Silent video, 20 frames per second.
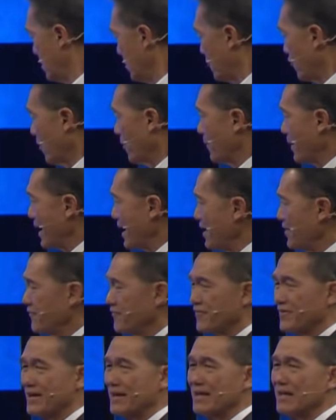from
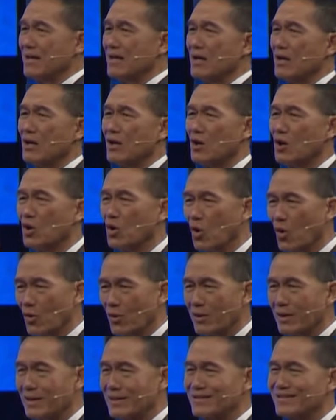every
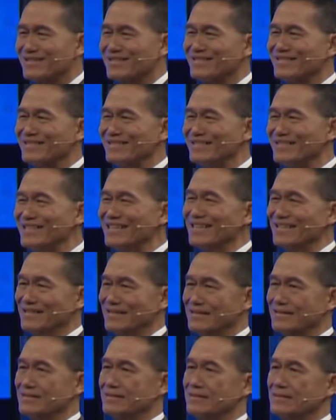lawless deed.
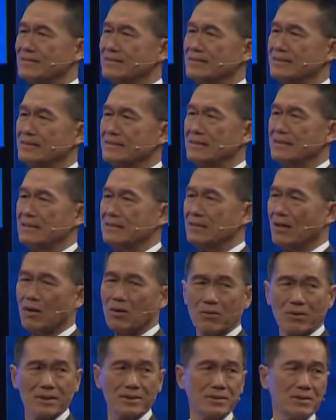Now
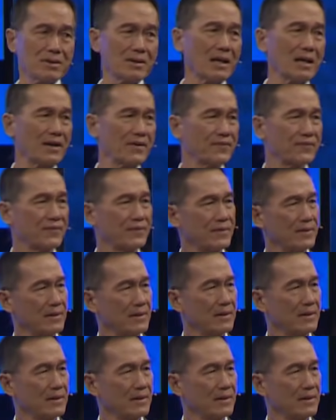look at your life.